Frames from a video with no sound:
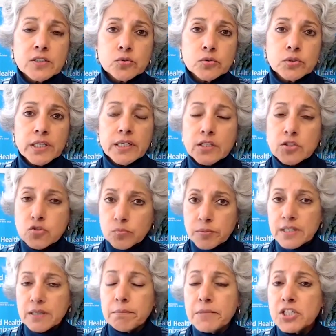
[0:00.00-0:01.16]
So there needs to
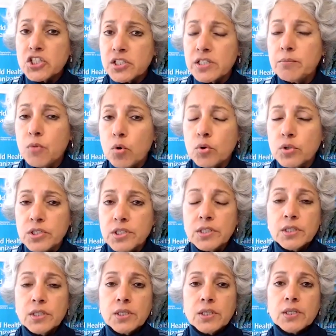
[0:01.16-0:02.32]
be a mission mode,
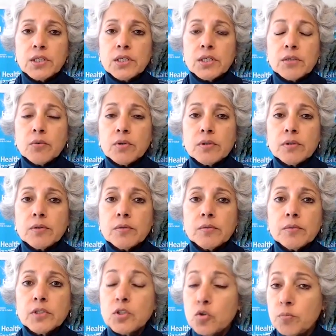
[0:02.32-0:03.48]

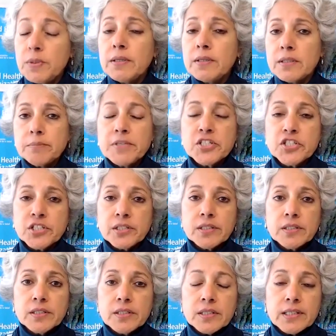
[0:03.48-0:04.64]
global mission
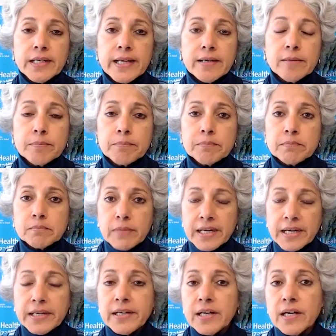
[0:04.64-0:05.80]
led by
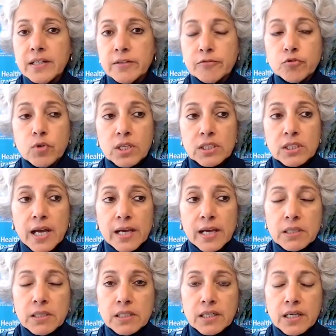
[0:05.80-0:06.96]
India and a few other high
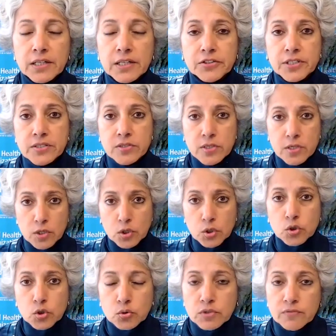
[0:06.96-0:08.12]
burden countries
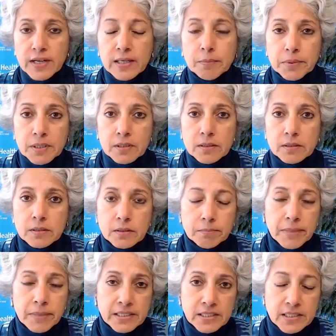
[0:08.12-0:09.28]
to develop a
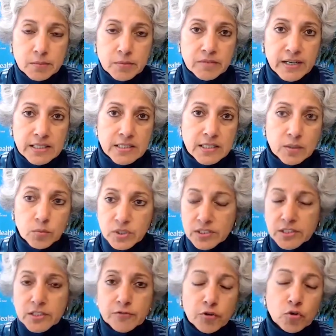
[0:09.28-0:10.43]
better TB vaccine. We did
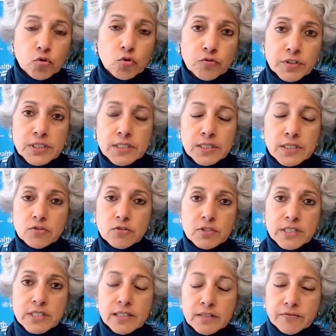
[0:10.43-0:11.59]
it for COVID, as you
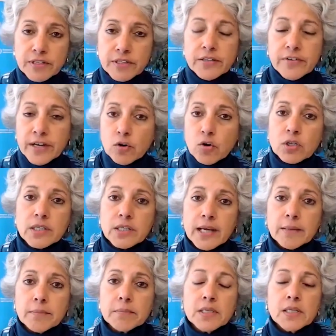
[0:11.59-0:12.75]
said, in very record
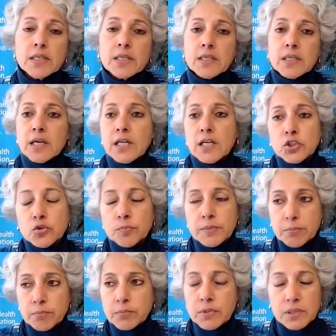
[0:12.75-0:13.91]
time. It should
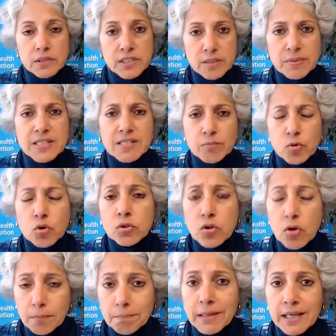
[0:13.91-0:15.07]
be, TB is a more
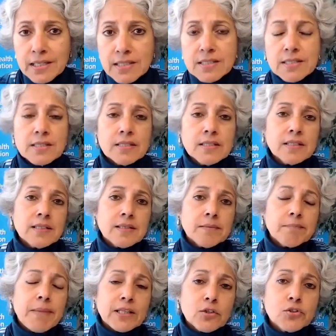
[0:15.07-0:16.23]
complex
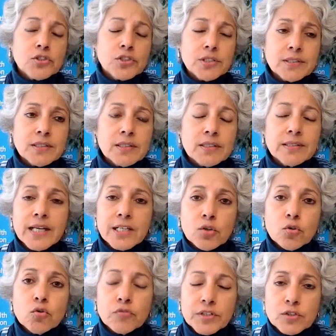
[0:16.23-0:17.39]
pathogen than
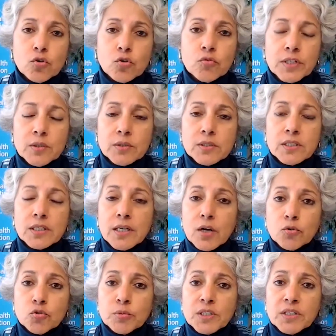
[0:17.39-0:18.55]
COVID. COVID turned
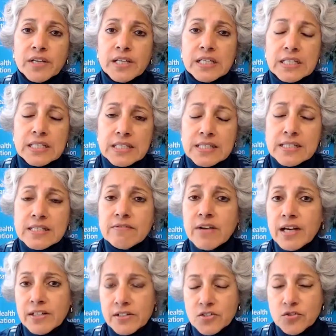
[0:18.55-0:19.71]
out to be a very easy
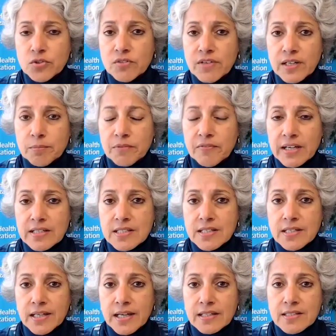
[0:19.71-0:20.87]
virus to develop a
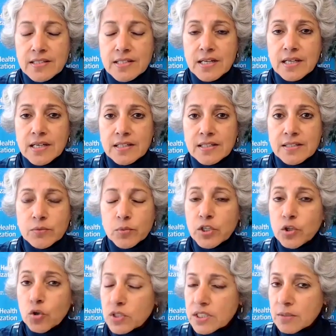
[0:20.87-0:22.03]
vaccine against. We
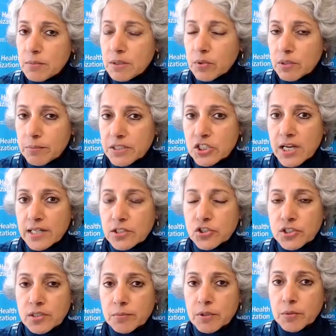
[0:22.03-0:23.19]
know TB will be
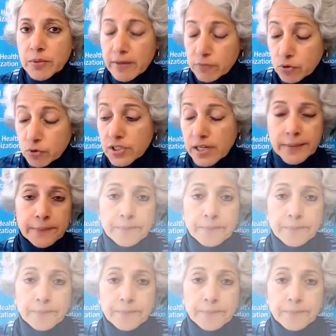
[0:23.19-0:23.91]
challenging, but we have to try.